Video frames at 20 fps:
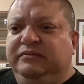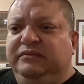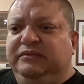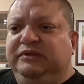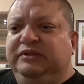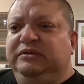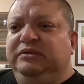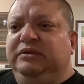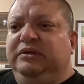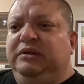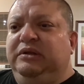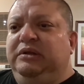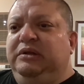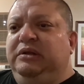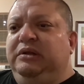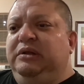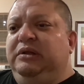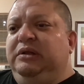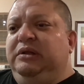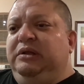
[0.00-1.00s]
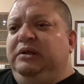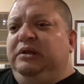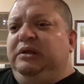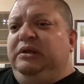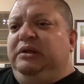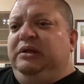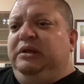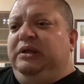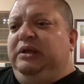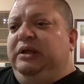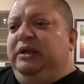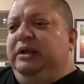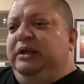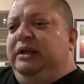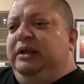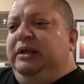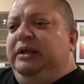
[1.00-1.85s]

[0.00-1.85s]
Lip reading: (silence)